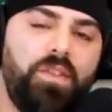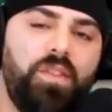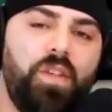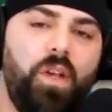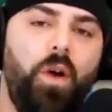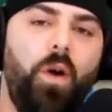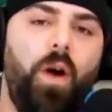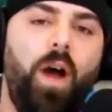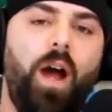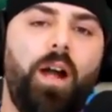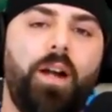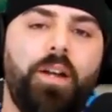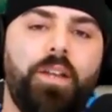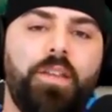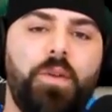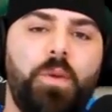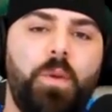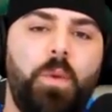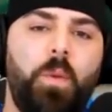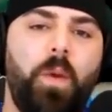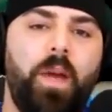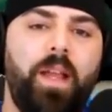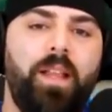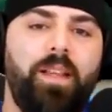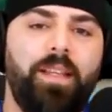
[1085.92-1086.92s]
So are you
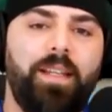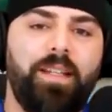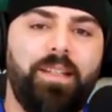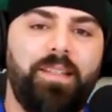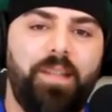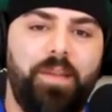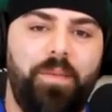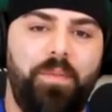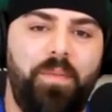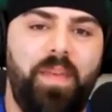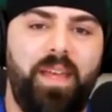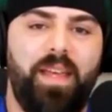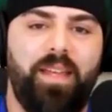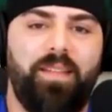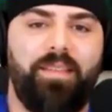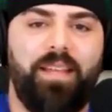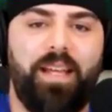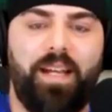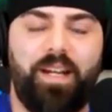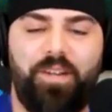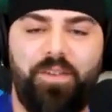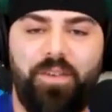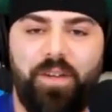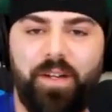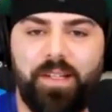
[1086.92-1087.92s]
willing to admit
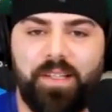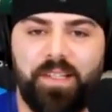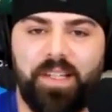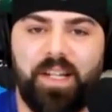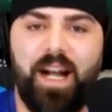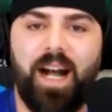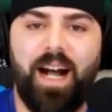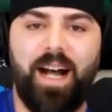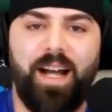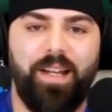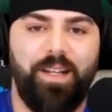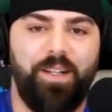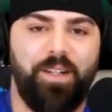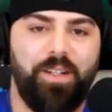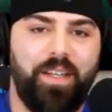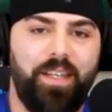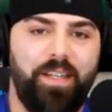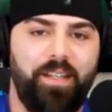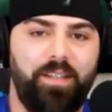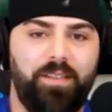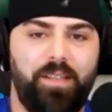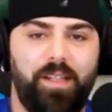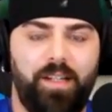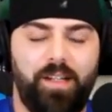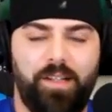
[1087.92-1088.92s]
that Chris Kyle
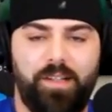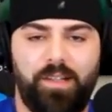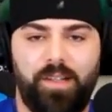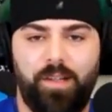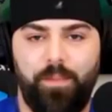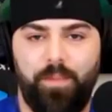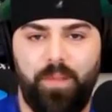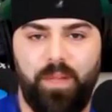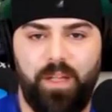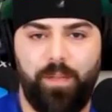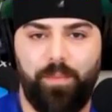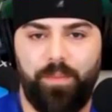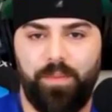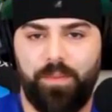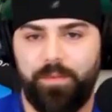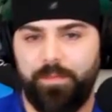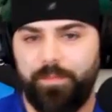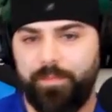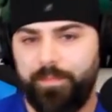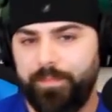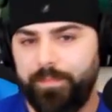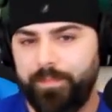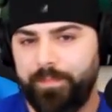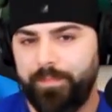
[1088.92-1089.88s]
killed innocent people?